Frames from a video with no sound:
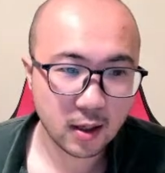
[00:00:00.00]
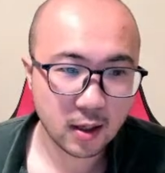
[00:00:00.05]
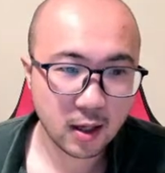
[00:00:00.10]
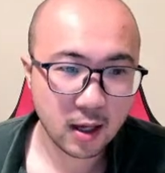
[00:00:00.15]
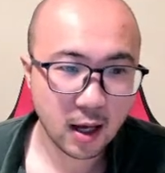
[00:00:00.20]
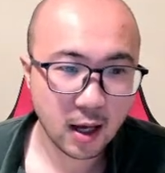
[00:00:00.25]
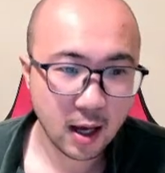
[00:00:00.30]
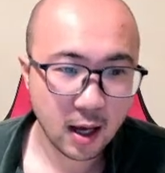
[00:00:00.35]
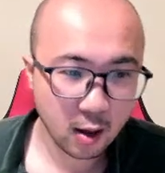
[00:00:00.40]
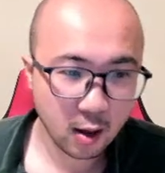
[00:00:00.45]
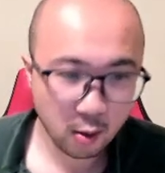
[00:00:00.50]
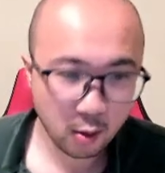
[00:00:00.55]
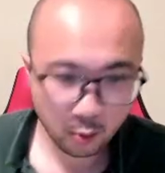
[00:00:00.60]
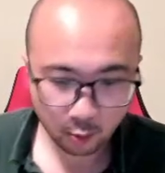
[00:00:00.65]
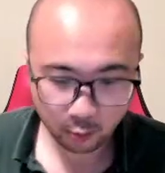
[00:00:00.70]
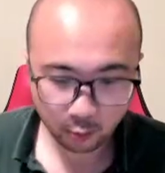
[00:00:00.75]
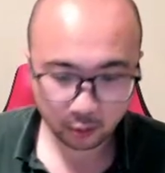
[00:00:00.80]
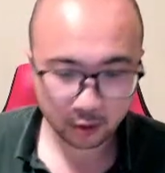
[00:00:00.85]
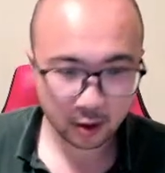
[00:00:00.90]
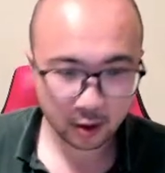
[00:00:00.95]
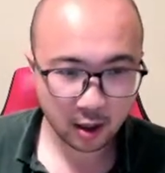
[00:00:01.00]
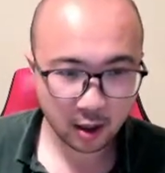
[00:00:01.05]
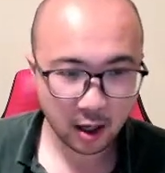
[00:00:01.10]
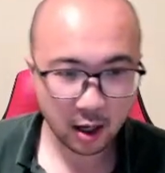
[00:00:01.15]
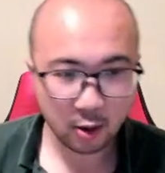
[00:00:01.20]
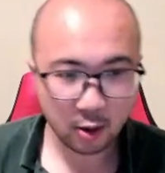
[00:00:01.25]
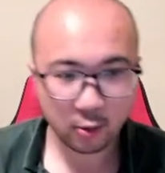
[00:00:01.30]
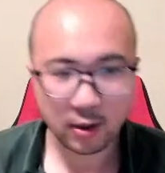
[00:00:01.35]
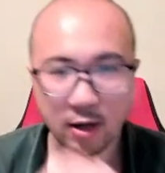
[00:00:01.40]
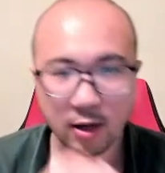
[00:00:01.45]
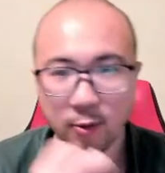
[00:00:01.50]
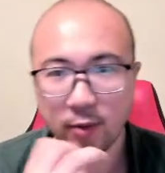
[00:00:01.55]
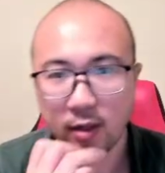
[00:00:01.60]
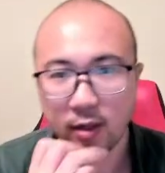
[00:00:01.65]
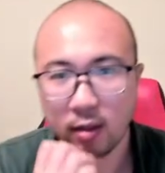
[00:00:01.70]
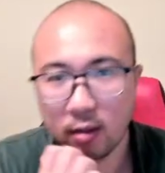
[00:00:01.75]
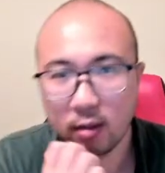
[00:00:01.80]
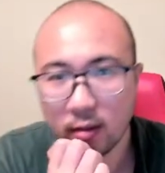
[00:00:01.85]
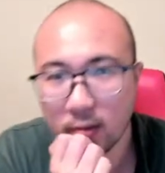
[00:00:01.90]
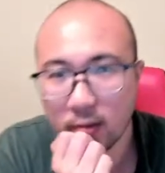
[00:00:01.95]
How can we
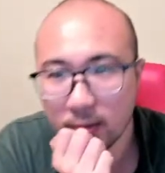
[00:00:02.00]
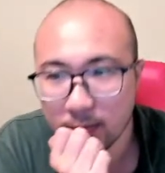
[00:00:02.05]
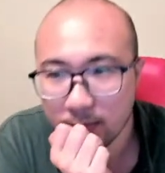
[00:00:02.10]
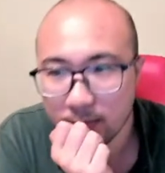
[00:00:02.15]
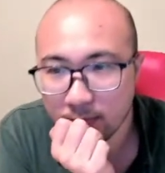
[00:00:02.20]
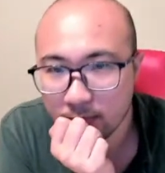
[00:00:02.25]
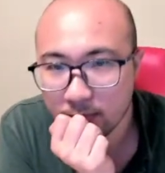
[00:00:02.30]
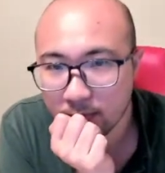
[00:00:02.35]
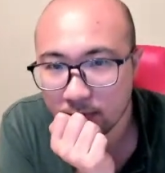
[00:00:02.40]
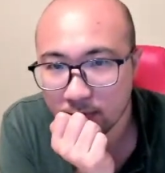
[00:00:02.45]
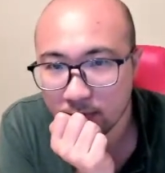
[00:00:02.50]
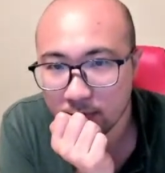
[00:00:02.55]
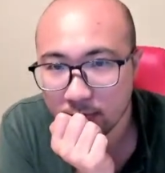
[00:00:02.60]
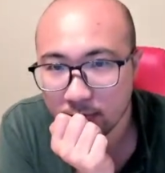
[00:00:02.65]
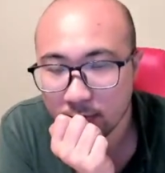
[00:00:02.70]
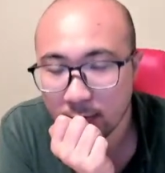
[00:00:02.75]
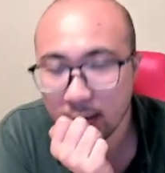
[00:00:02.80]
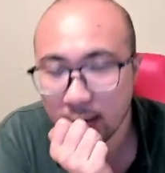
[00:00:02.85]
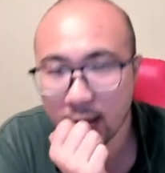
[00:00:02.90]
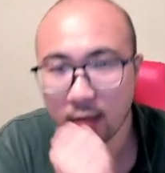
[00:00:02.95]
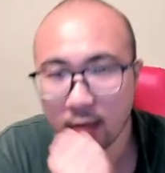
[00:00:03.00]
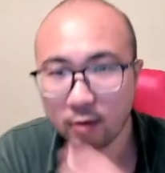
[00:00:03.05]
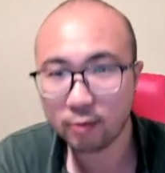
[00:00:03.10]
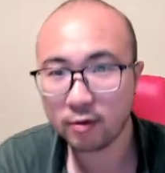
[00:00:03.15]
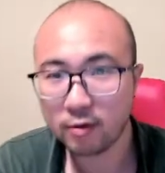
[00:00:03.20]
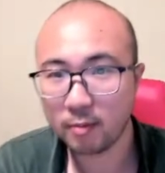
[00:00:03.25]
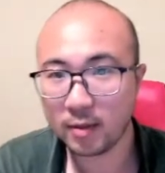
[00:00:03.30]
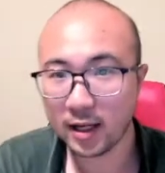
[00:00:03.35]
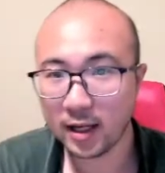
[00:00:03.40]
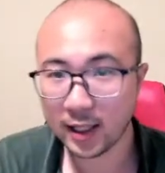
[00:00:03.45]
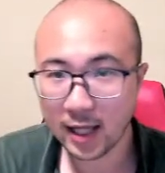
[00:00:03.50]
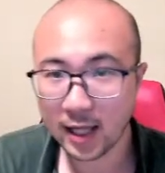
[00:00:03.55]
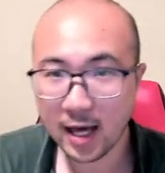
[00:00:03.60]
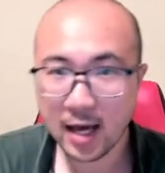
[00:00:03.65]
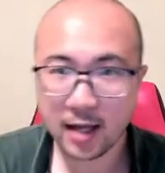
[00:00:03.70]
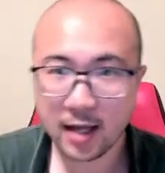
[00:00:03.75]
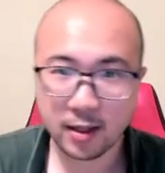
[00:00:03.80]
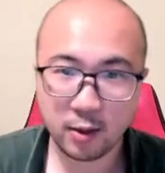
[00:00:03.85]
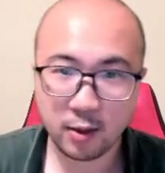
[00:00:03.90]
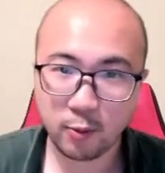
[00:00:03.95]
learn? We can learn from like
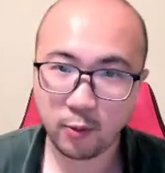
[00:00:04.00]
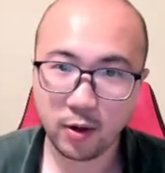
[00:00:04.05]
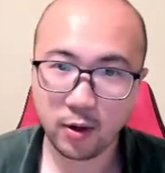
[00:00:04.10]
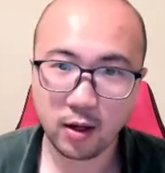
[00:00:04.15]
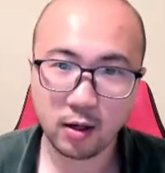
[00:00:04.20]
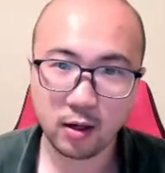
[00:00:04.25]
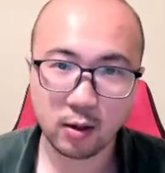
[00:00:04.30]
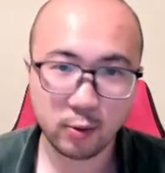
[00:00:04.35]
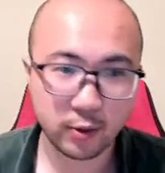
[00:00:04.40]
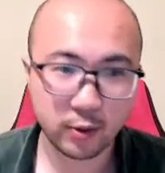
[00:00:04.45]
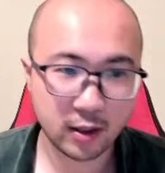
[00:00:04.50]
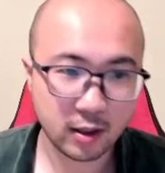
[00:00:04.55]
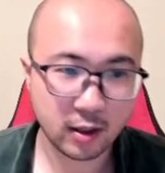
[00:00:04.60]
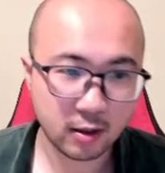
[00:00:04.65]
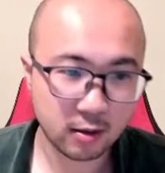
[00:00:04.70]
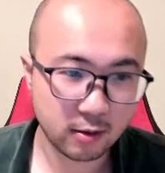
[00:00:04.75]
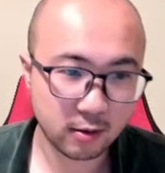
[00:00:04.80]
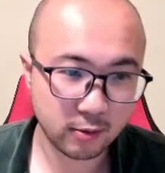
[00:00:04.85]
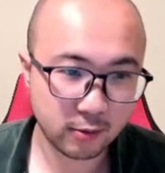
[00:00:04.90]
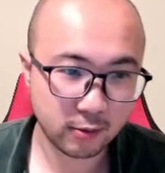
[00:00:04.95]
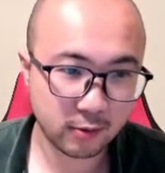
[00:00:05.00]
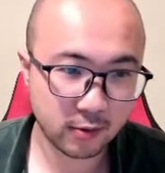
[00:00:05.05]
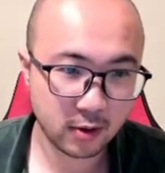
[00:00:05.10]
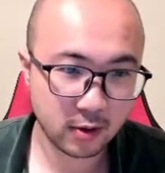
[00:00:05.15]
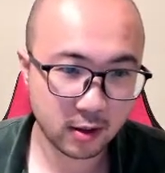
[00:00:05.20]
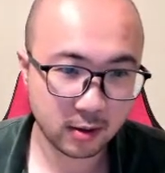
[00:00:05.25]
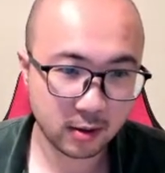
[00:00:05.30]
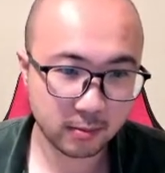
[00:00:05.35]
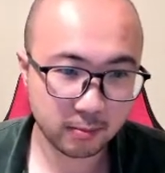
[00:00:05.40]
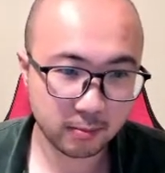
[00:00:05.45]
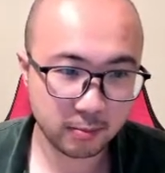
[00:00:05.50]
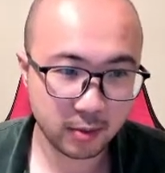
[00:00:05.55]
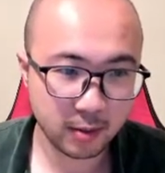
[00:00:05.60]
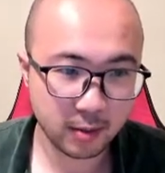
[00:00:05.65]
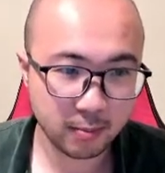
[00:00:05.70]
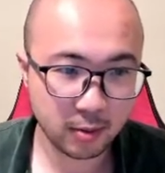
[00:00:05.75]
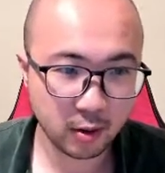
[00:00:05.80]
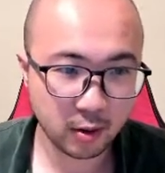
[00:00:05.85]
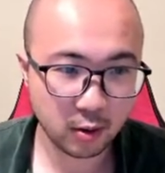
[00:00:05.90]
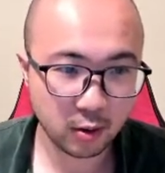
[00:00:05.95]
anywhere. We can learn from
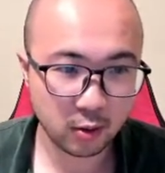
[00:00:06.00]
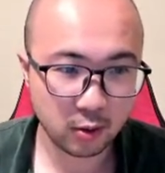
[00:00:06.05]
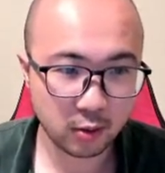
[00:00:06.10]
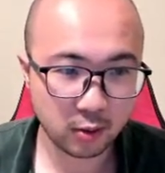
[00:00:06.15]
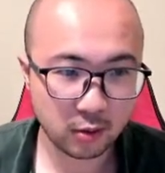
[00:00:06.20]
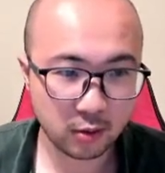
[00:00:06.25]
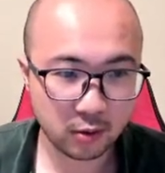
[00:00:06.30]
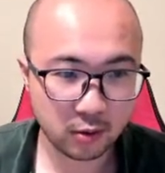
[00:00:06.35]
people.